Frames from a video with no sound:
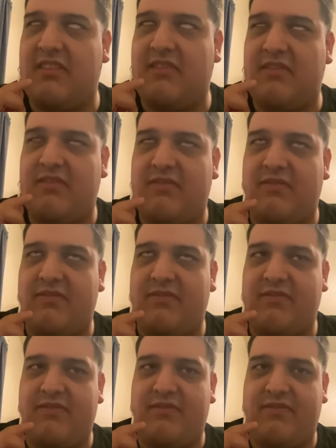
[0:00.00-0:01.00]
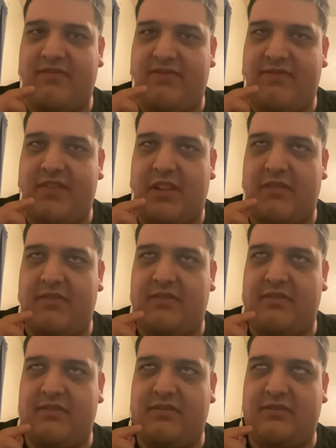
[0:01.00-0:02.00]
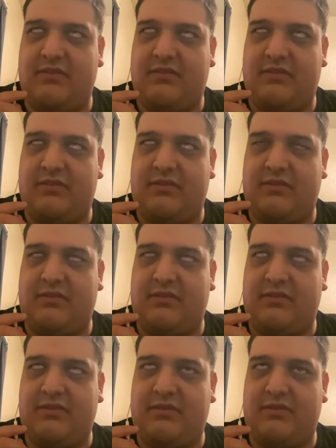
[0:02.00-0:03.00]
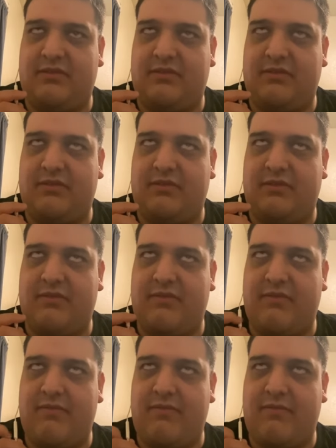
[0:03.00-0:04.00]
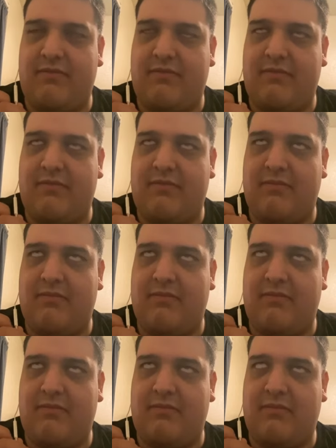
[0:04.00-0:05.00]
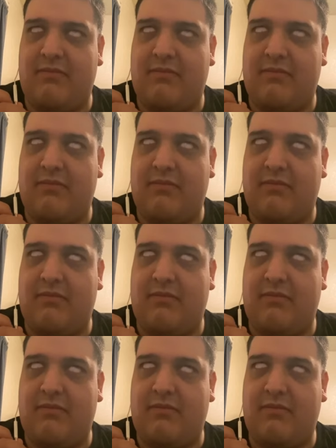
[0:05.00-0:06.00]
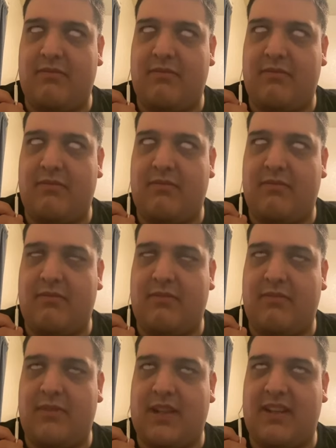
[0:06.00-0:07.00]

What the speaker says: [no speech]